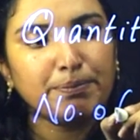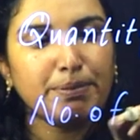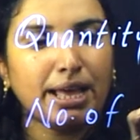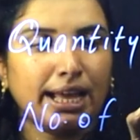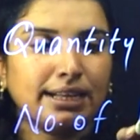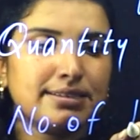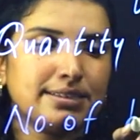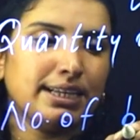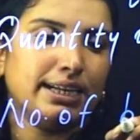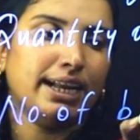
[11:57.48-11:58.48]
bags
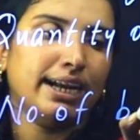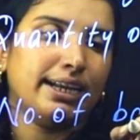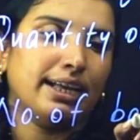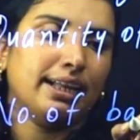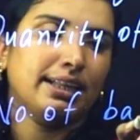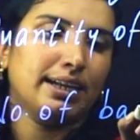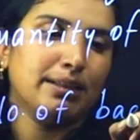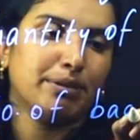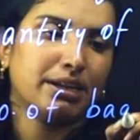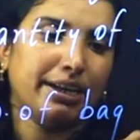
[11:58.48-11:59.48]
needed adana
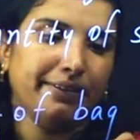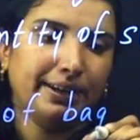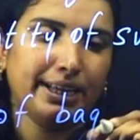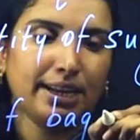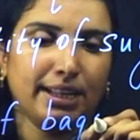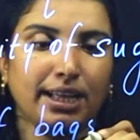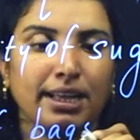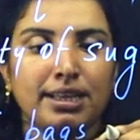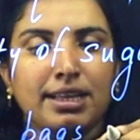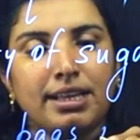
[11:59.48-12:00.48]
namukku
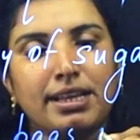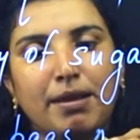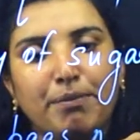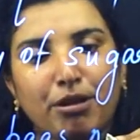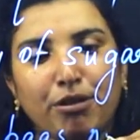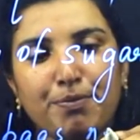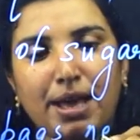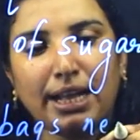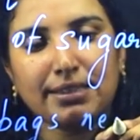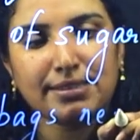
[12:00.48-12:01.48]
kandupidikkanathu number of bags